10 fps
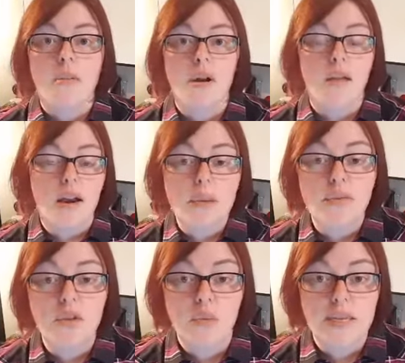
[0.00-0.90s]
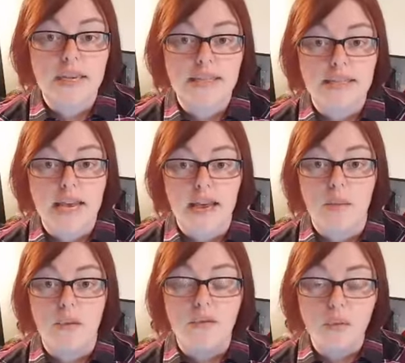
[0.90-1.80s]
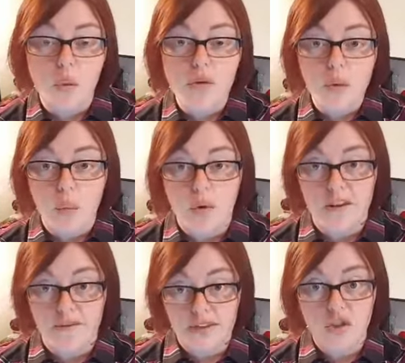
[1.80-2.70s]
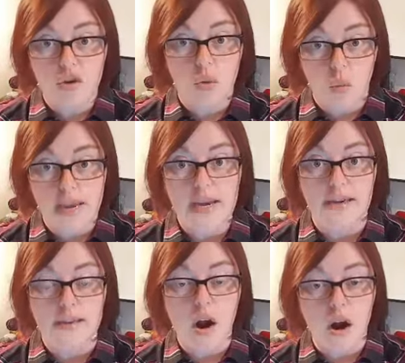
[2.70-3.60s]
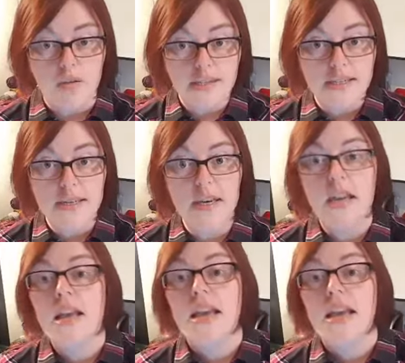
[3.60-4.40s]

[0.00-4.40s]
But a lot of people don't realize that before the conventional wheat is harvested,